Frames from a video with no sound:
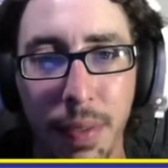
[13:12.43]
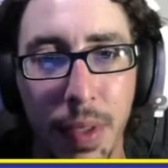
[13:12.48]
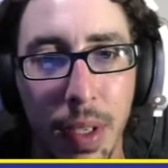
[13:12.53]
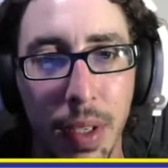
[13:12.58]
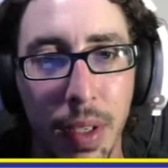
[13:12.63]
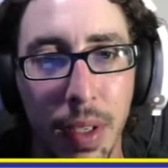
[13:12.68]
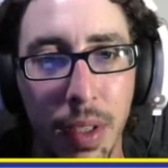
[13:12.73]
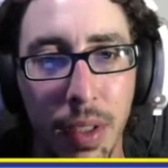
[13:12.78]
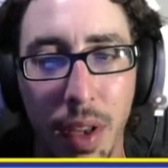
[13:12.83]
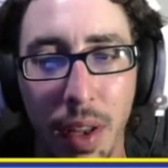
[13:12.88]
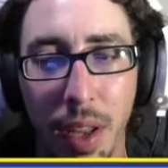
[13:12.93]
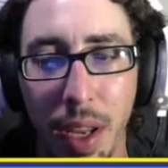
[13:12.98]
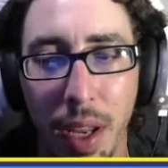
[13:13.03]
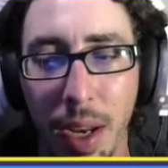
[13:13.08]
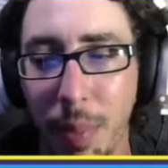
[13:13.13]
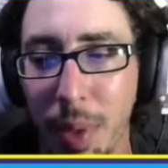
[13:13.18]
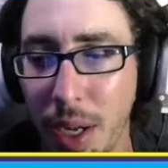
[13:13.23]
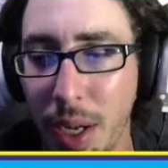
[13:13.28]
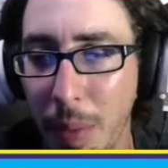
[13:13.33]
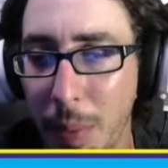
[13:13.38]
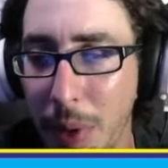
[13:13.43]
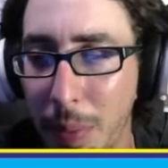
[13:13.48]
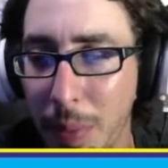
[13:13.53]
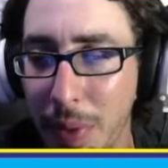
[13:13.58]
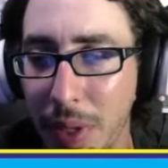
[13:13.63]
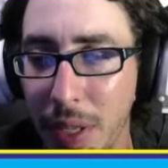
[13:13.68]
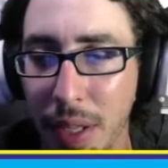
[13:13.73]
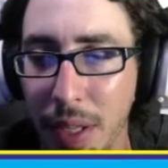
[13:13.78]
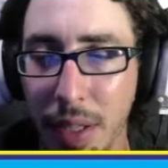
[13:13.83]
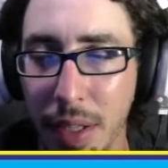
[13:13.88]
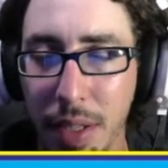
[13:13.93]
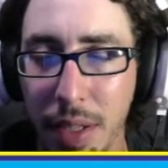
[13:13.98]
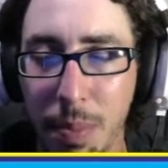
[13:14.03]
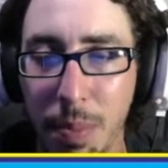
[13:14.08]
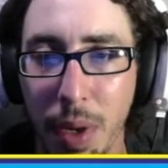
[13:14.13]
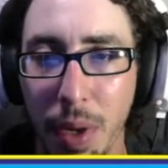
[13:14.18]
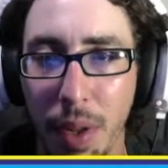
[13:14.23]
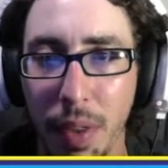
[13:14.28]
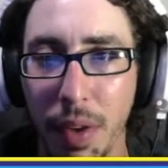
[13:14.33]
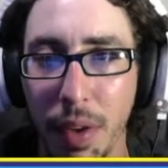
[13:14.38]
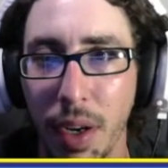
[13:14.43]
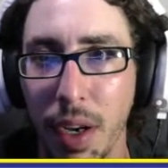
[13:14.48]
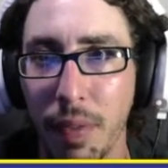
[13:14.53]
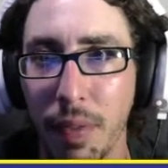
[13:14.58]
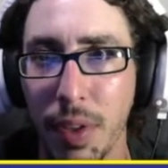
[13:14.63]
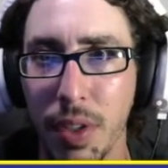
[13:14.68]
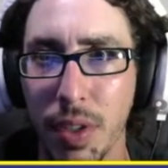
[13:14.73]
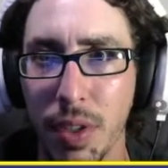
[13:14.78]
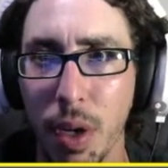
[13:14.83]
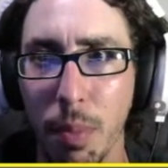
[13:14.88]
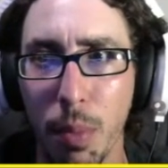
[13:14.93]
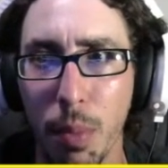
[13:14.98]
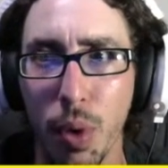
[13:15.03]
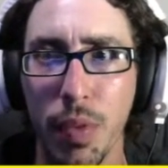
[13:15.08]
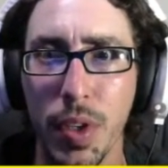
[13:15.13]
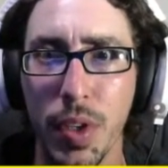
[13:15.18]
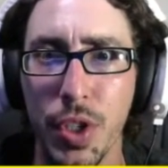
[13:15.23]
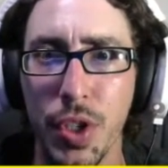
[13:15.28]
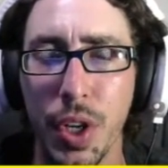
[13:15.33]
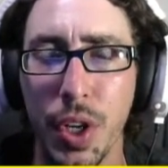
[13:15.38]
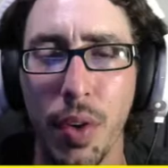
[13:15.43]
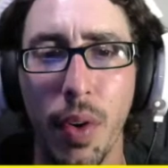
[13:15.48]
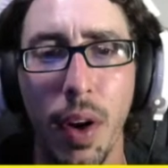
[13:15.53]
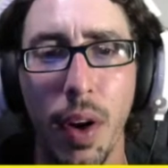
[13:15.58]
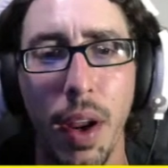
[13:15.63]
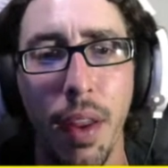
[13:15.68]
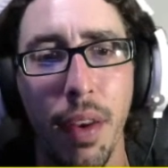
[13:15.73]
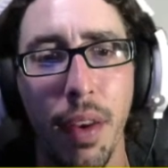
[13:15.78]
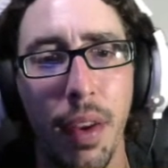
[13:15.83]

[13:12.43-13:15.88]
So that'll be coming up at the end of this month. I'm going to have to start moving shit around.